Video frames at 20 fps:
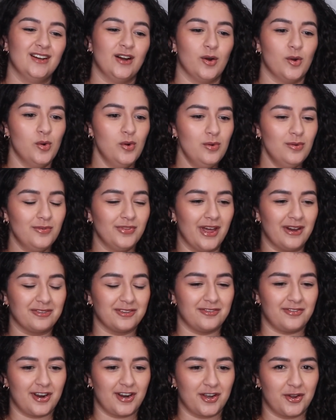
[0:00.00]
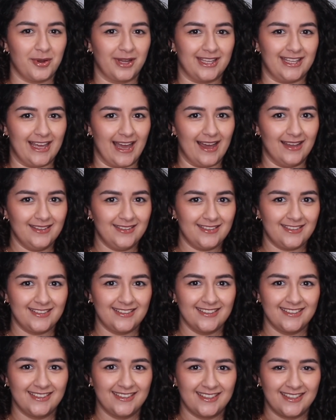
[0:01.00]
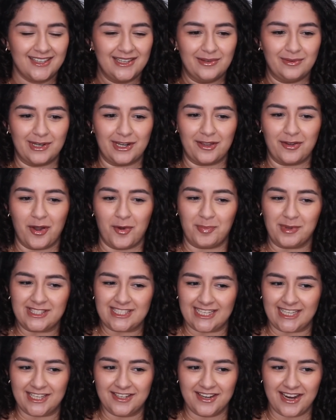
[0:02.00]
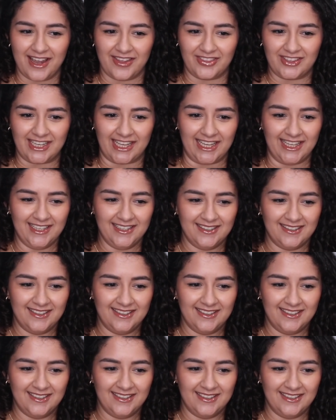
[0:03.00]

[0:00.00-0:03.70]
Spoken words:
Oh, that was a very quick yes. What are you hoping to hear, Anthony?